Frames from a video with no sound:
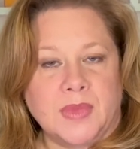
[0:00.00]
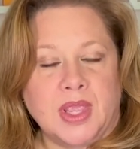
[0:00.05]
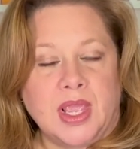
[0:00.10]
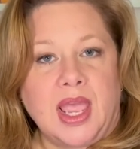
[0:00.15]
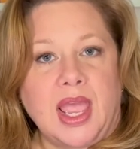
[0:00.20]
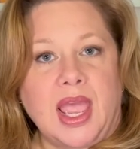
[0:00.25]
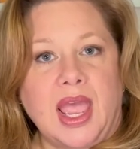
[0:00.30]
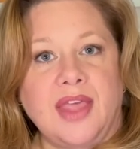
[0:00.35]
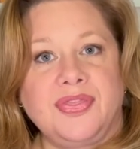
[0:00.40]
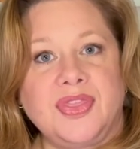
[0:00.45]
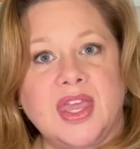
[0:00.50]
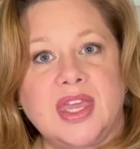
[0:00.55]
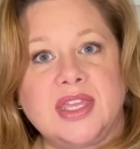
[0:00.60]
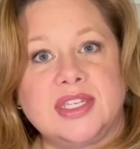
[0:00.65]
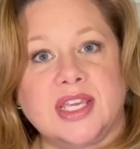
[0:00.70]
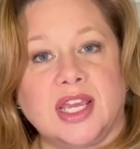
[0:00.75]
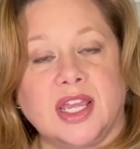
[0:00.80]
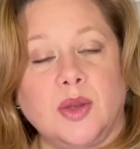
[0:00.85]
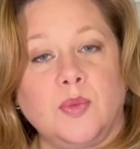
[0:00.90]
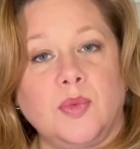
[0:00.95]
At that
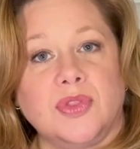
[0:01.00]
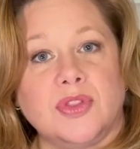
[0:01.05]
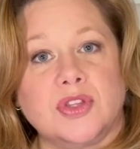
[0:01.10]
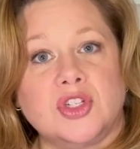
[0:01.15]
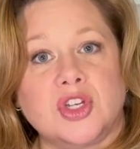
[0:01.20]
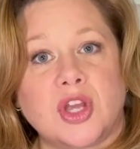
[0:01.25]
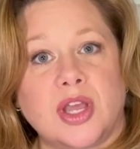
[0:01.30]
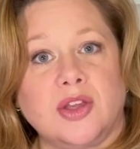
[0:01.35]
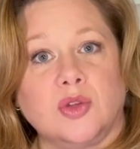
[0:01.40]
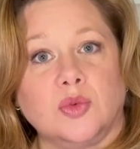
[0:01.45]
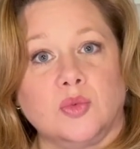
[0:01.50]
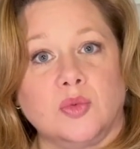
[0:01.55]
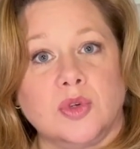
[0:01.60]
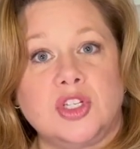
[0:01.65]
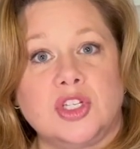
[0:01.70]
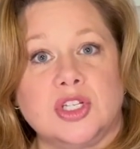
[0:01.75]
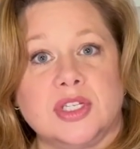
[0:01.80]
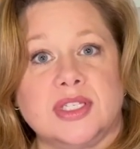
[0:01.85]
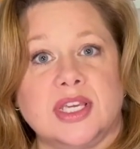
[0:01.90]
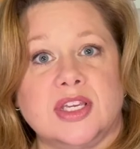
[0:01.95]
time, when the child
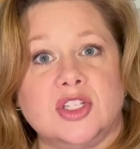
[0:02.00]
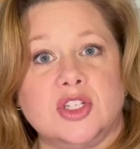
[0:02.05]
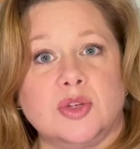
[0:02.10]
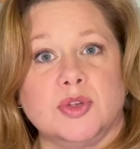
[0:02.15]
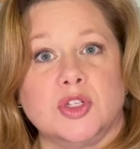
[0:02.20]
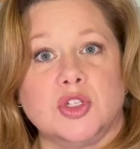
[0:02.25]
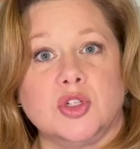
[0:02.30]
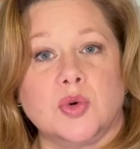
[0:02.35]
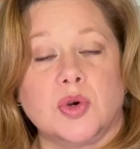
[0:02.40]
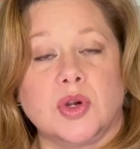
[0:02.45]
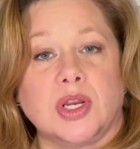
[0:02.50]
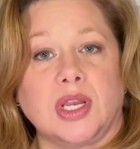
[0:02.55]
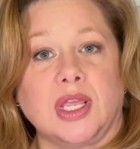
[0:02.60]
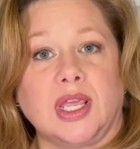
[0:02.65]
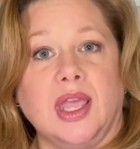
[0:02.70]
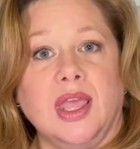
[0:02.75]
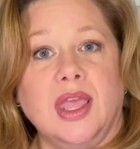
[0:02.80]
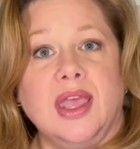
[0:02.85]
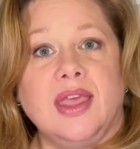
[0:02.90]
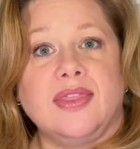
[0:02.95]
reaches age of majority,
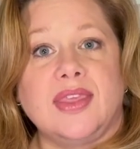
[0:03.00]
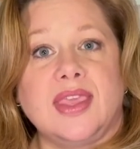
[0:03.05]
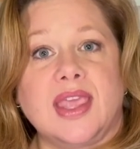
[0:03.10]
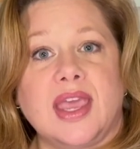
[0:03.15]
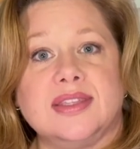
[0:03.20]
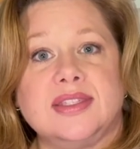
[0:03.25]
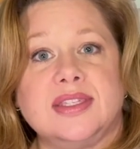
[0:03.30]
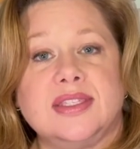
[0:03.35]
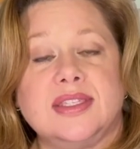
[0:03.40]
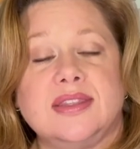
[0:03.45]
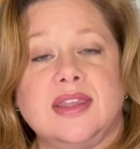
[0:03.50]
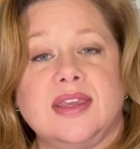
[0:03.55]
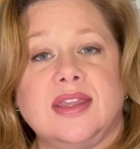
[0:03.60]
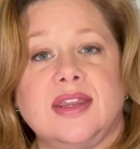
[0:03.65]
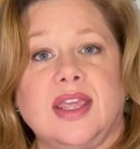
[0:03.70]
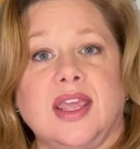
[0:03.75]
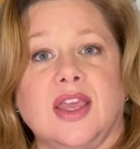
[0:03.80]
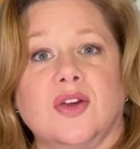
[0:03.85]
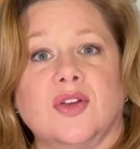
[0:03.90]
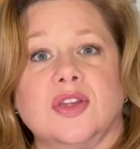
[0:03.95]
the assets in that
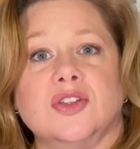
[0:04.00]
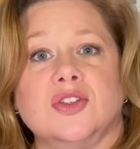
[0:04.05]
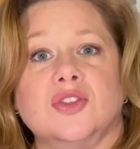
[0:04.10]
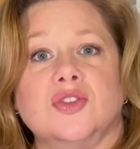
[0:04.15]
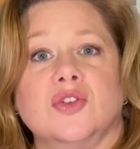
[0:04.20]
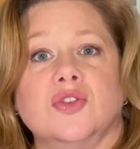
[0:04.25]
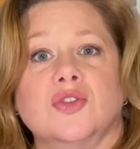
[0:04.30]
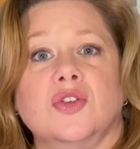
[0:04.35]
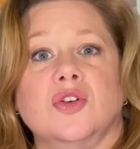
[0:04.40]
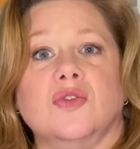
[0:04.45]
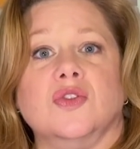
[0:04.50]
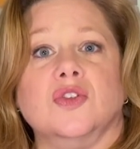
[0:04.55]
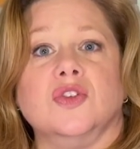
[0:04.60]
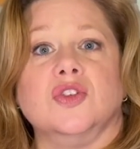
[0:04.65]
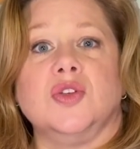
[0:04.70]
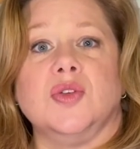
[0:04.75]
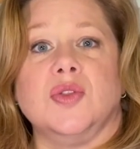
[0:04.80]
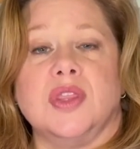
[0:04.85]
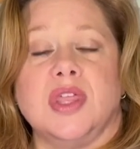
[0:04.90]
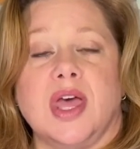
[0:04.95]
account is turned over
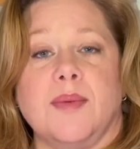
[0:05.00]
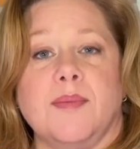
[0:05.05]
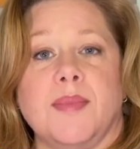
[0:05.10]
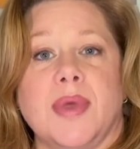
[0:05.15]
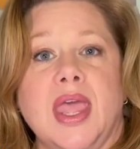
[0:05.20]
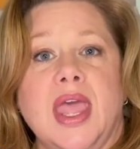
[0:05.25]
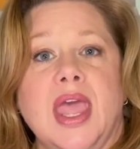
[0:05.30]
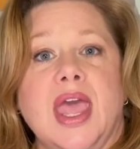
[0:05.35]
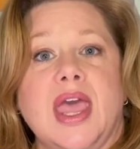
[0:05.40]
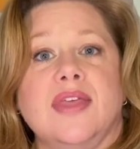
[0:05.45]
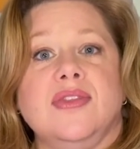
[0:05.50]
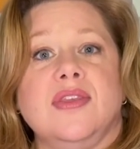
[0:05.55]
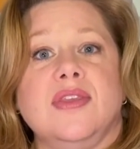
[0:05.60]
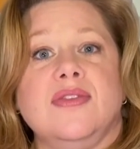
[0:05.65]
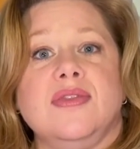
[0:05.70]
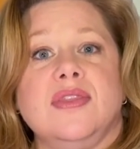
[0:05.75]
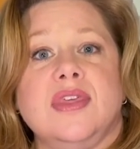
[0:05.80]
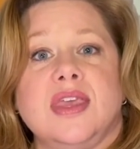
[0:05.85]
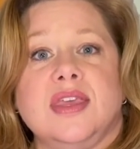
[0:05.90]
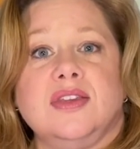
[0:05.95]
to them, and
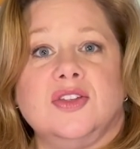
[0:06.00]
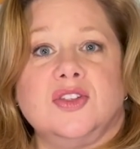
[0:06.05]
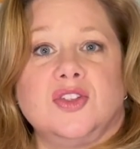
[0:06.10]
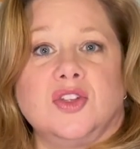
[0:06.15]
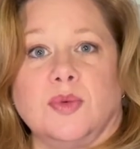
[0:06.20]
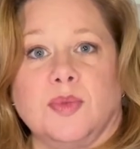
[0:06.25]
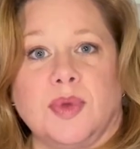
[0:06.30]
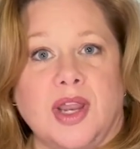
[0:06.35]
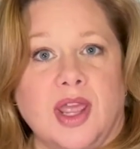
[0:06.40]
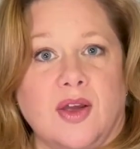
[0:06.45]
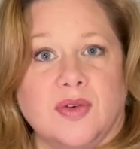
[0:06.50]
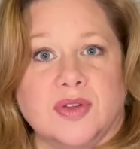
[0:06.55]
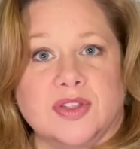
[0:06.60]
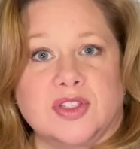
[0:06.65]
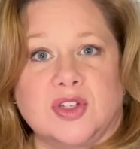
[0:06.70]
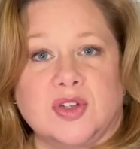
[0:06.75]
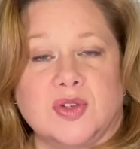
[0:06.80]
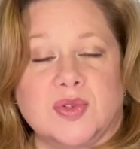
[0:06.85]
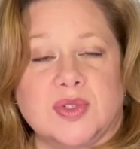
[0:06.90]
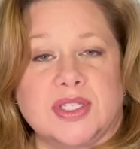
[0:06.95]
then they determine how it's
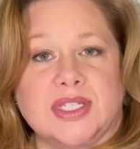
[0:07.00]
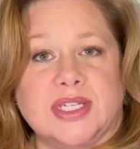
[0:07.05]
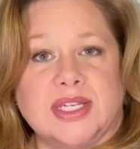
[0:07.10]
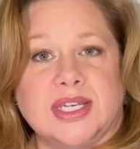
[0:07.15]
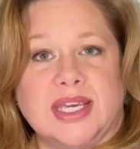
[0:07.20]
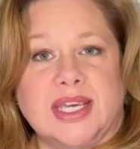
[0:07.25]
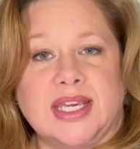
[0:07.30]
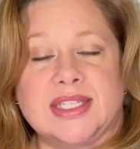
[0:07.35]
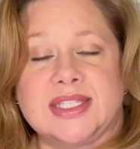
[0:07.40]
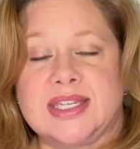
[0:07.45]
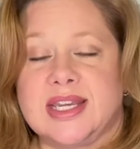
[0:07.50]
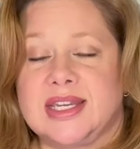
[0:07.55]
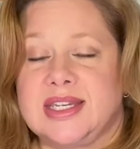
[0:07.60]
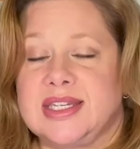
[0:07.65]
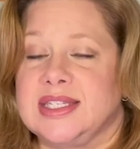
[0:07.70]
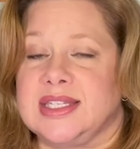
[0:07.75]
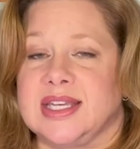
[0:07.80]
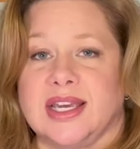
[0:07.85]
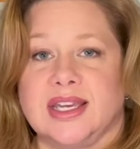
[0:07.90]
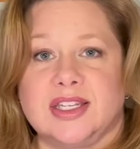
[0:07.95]
used. It's not
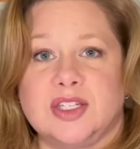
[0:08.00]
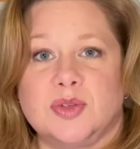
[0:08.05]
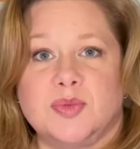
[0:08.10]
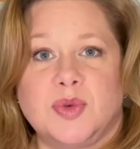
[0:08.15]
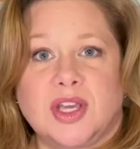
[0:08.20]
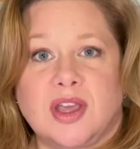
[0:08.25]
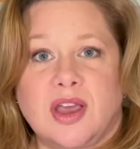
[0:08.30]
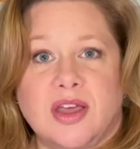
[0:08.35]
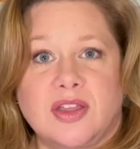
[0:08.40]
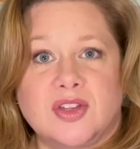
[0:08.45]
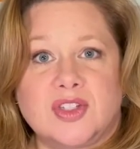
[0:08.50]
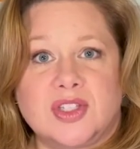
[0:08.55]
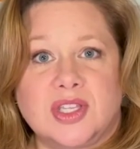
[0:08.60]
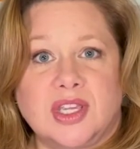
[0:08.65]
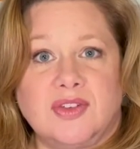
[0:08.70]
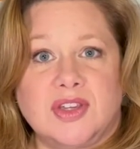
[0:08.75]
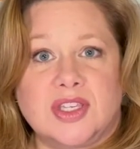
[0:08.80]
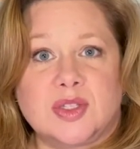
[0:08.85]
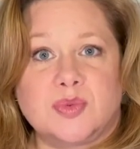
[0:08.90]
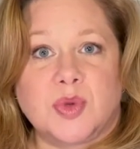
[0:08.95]
designed to be a college
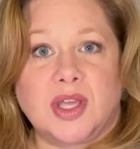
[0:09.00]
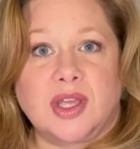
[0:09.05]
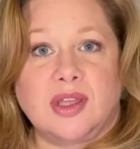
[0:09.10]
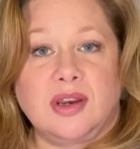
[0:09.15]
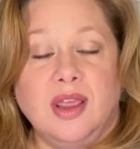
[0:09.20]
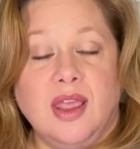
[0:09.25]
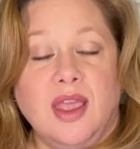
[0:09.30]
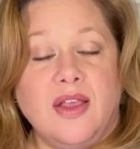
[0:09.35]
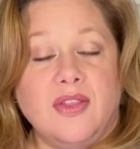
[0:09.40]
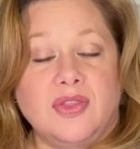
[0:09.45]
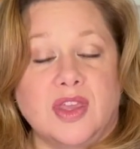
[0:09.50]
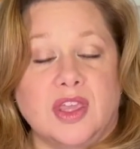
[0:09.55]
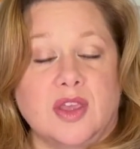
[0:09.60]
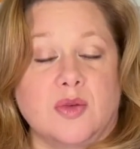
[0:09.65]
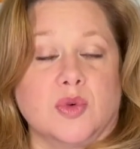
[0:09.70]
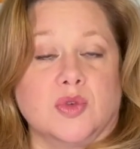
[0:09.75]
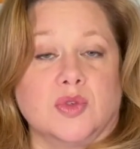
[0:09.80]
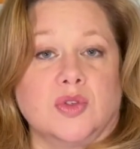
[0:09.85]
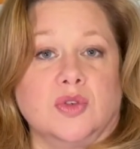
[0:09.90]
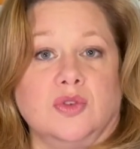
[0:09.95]
savings plan. They can
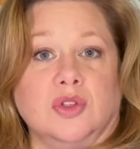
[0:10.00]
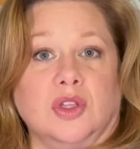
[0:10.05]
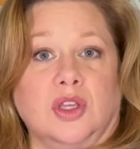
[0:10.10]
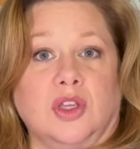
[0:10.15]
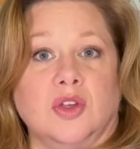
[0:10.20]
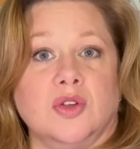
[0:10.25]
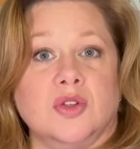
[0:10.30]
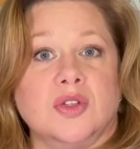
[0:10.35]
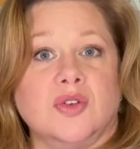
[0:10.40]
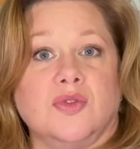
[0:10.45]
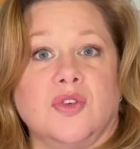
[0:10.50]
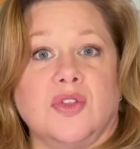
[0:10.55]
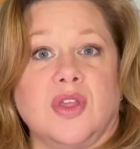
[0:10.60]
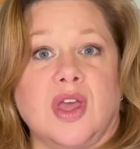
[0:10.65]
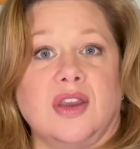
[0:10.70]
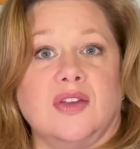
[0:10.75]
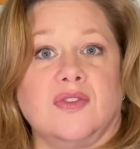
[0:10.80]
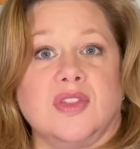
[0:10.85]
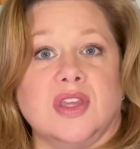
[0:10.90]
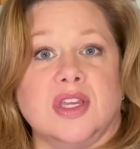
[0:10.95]
most certainly use it for
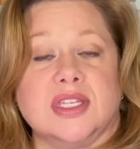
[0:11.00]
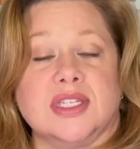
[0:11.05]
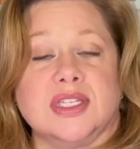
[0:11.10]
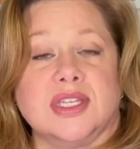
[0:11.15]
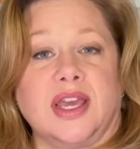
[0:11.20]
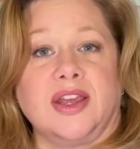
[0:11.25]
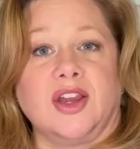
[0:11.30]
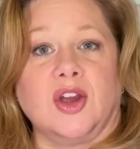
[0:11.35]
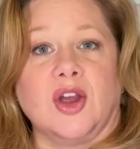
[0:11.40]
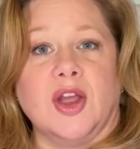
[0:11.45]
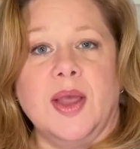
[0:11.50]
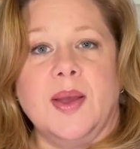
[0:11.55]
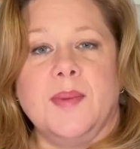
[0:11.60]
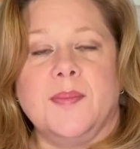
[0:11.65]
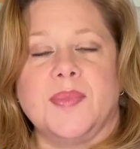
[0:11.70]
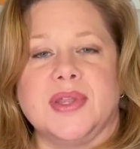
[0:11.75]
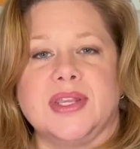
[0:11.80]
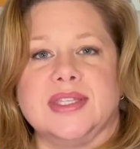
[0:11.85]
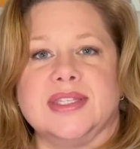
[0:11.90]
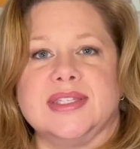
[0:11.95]
that if they desire,
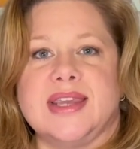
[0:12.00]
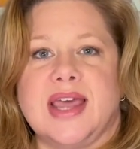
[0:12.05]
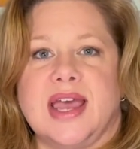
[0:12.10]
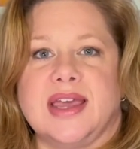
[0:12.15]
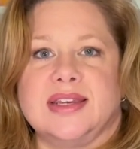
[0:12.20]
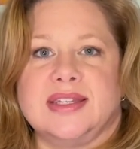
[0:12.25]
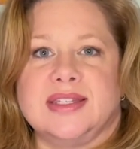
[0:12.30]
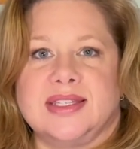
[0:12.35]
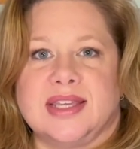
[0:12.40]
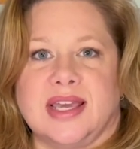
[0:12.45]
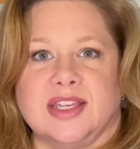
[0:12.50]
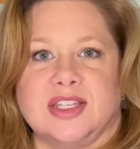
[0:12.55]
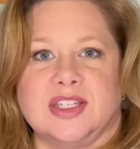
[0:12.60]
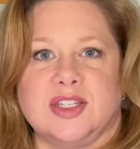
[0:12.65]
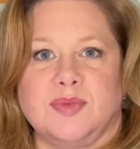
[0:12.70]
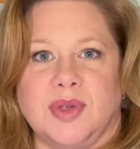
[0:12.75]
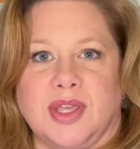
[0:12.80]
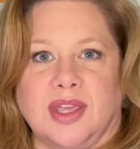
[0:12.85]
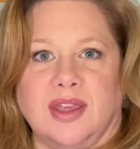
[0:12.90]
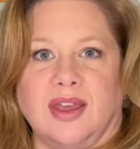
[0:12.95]
but it's not designed to
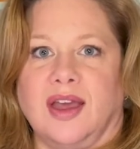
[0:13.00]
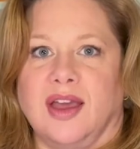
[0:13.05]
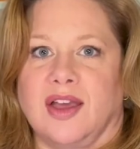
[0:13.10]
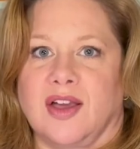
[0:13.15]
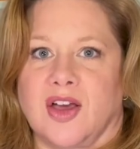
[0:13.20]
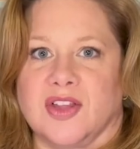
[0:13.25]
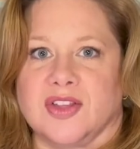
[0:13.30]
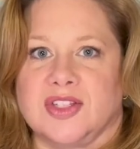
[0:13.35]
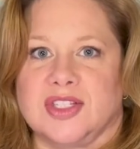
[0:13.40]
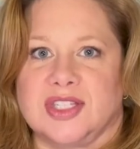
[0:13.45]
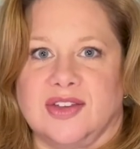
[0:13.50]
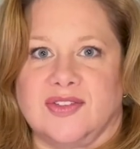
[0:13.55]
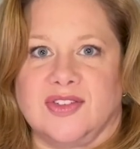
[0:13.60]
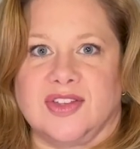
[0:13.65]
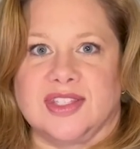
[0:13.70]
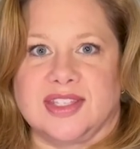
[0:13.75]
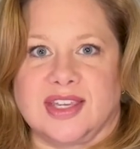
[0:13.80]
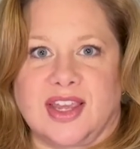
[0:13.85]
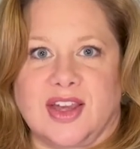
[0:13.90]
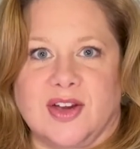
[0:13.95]
be a college
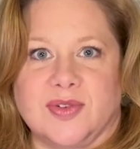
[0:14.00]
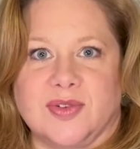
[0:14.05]
savings account.